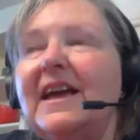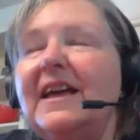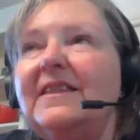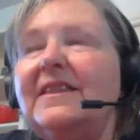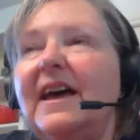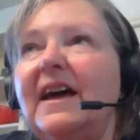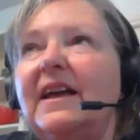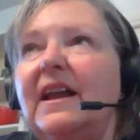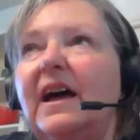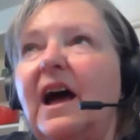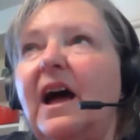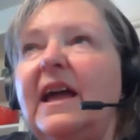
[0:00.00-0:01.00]
that
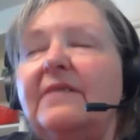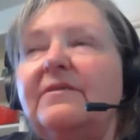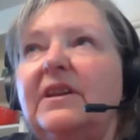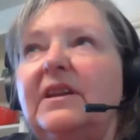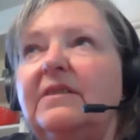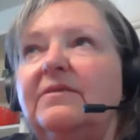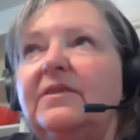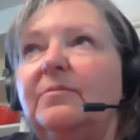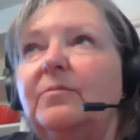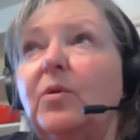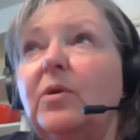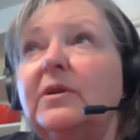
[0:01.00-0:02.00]
I have an even
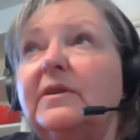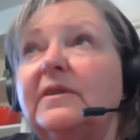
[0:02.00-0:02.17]
more